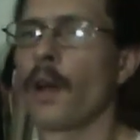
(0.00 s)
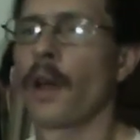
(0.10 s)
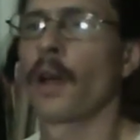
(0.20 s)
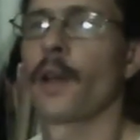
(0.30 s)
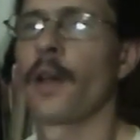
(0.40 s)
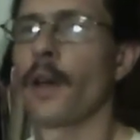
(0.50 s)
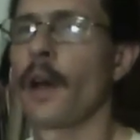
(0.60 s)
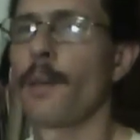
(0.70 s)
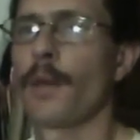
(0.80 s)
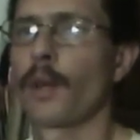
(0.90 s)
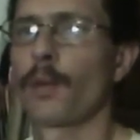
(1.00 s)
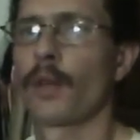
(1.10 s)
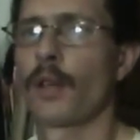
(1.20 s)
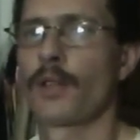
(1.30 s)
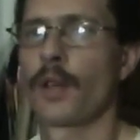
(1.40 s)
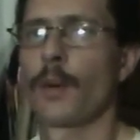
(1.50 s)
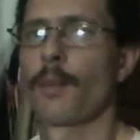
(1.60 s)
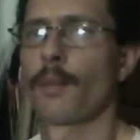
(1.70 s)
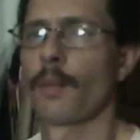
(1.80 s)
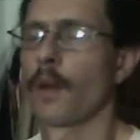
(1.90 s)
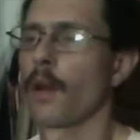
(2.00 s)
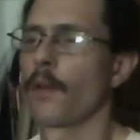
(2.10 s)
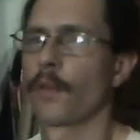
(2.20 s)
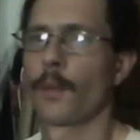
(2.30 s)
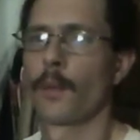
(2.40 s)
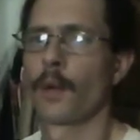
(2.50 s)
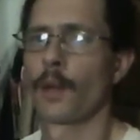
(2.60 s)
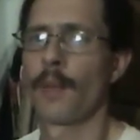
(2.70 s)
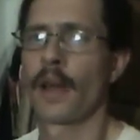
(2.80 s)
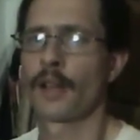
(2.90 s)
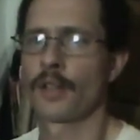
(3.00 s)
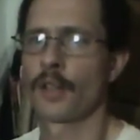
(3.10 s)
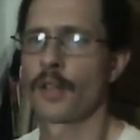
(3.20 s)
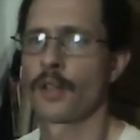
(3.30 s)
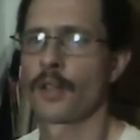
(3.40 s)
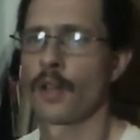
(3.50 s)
and I picked one of these up from one of the magazines,